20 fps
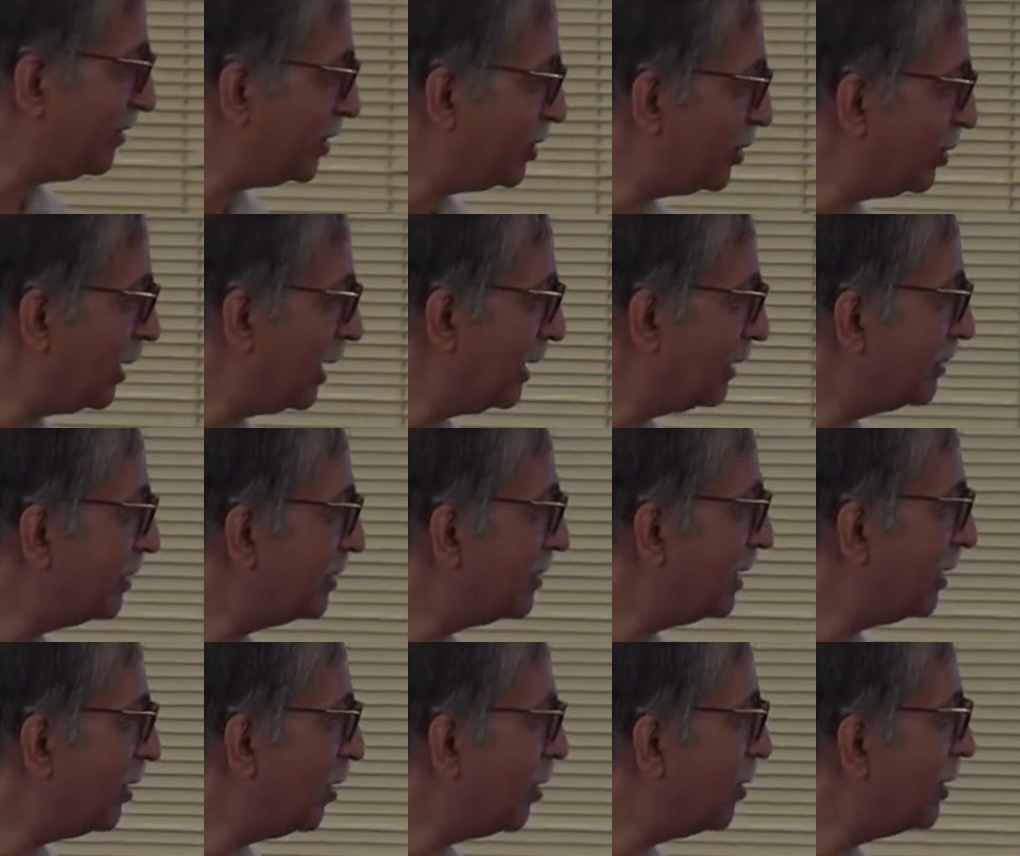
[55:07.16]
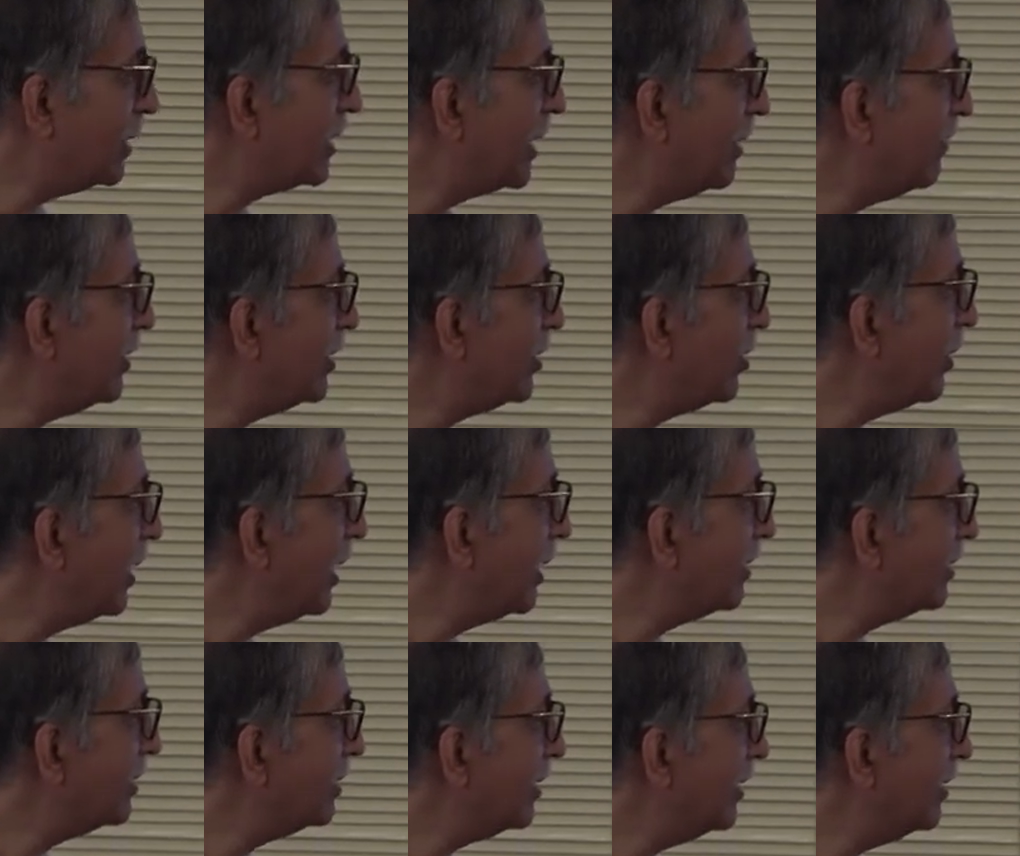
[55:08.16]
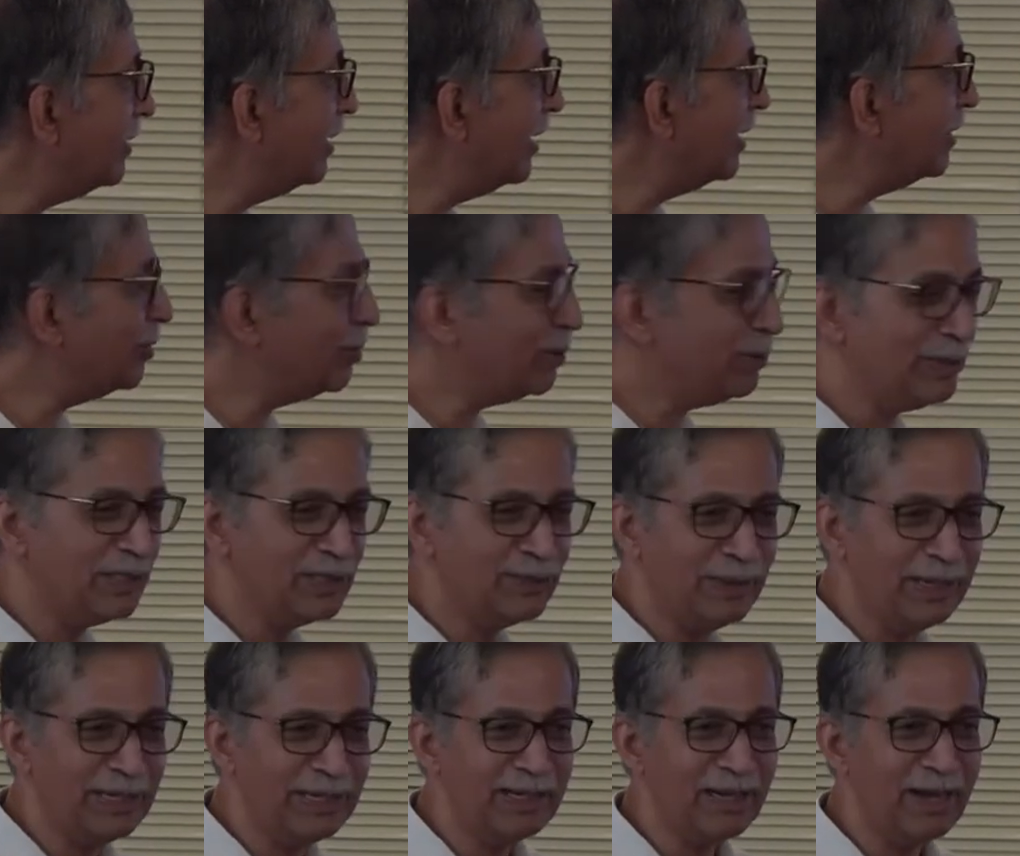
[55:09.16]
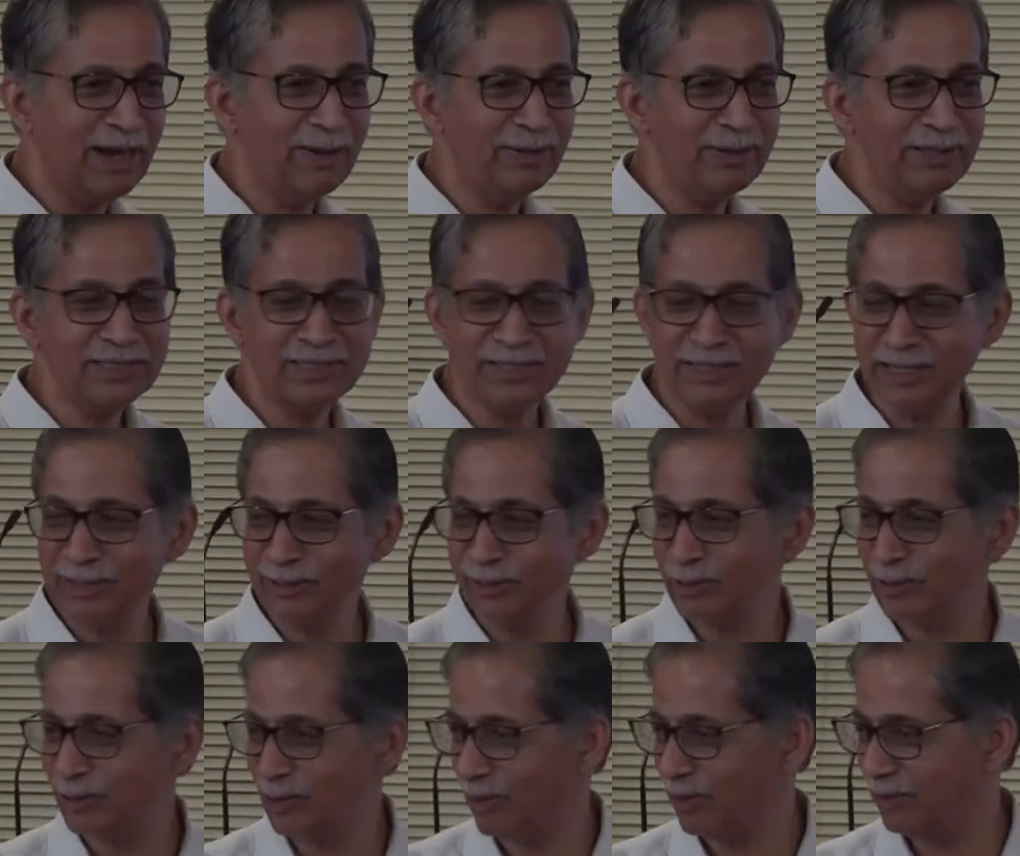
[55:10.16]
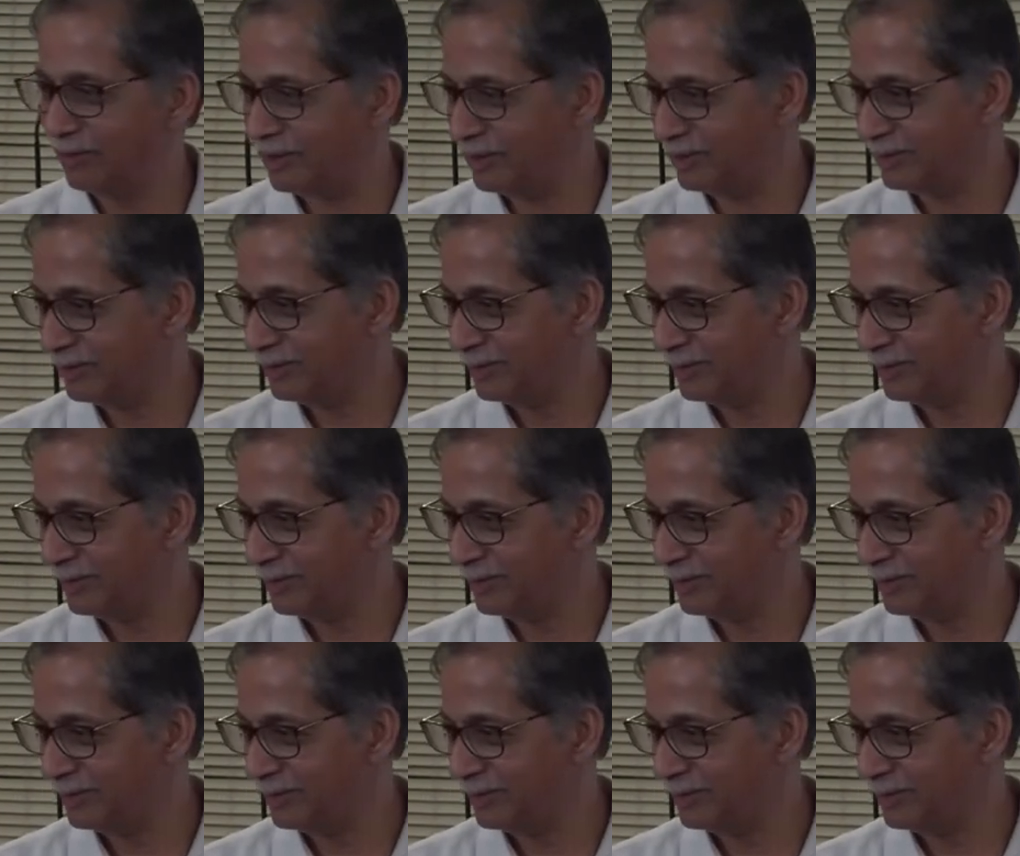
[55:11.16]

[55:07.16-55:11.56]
it to you like this, they'll always give it to you like this, and then you'll be spending hours trying to solve it.